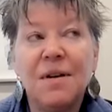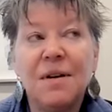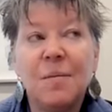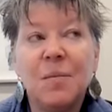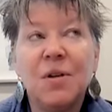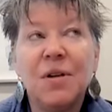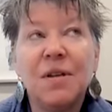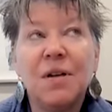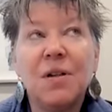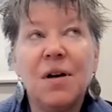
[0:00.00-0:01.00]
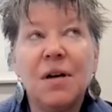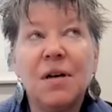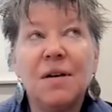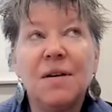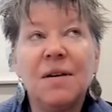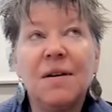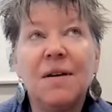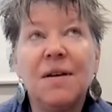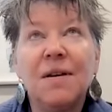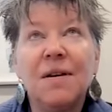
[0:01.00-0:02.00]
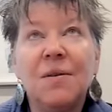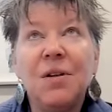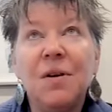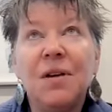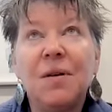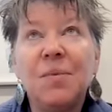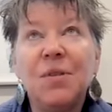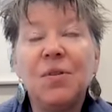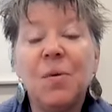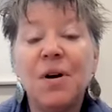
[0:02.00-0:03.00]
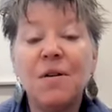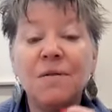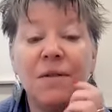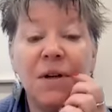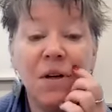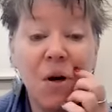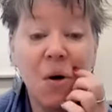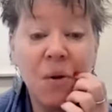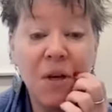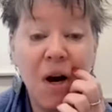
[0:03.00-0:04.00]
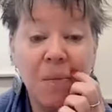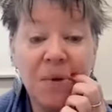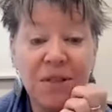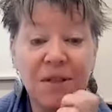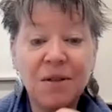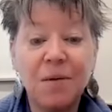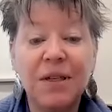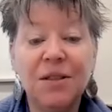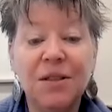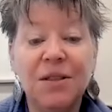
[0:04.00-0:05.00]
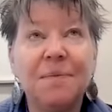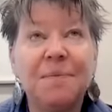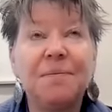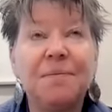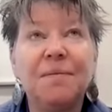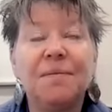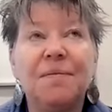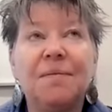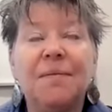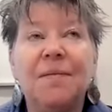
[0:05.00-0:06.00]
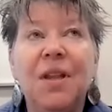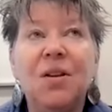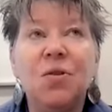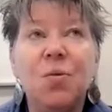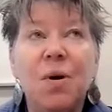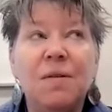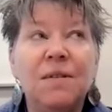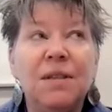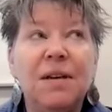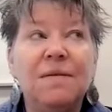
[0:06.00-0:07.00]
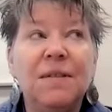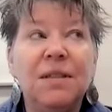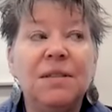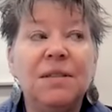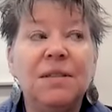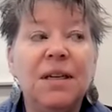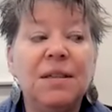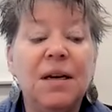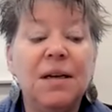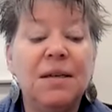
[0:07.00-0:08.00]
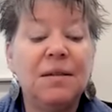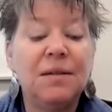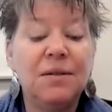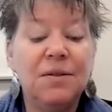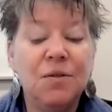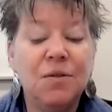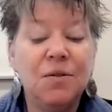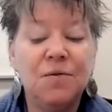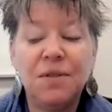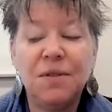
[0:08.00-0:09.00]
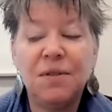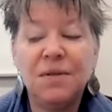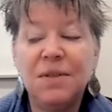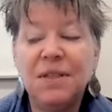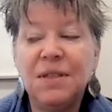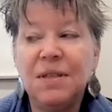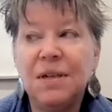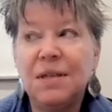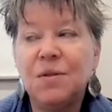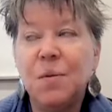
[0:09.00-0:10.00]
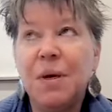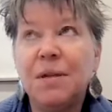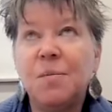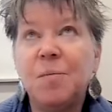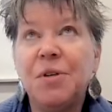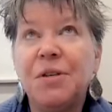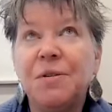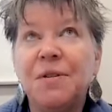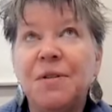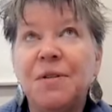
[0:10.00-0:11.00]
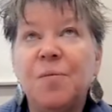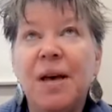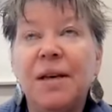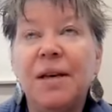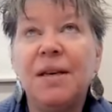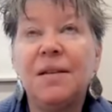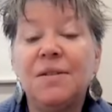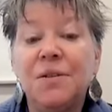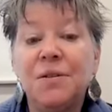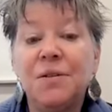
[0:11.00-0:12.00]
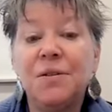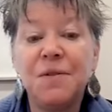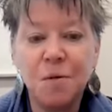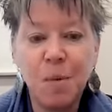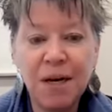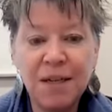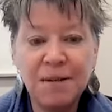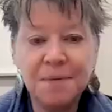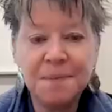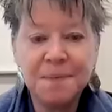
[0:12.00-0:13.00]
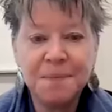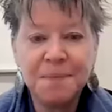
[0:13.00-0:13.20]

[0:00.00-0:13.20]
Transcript: number on the clock. And when you get up to 12, go the opposite direction. 12, 11, 10, 9, and so forth. It's a nice way to bring yourself back into your physical body.